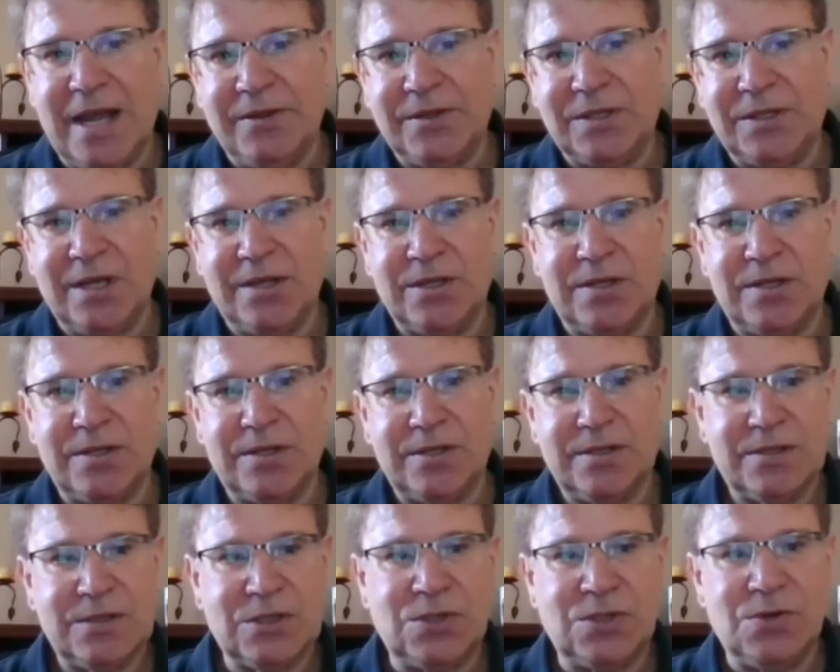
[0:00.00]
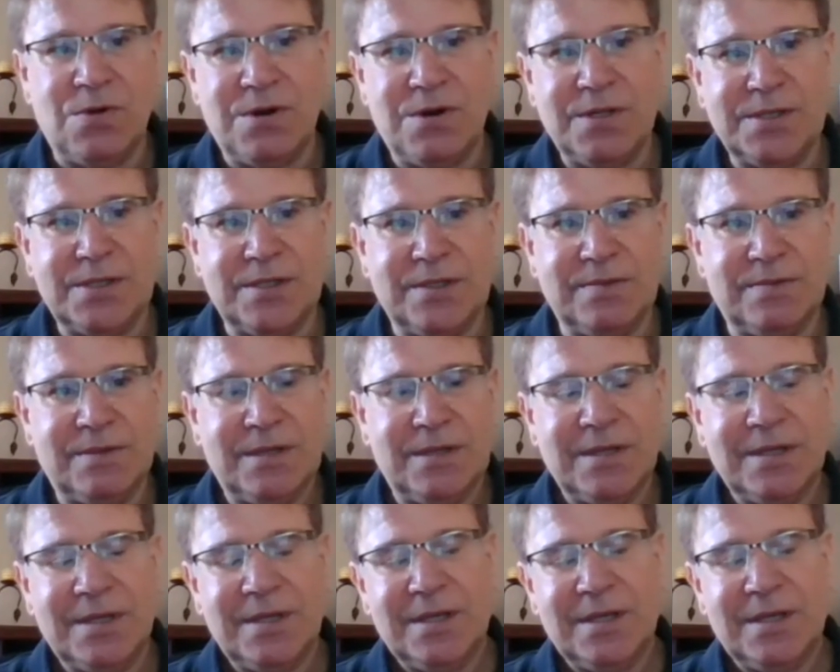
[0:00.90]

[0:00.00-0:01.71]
out the other stores and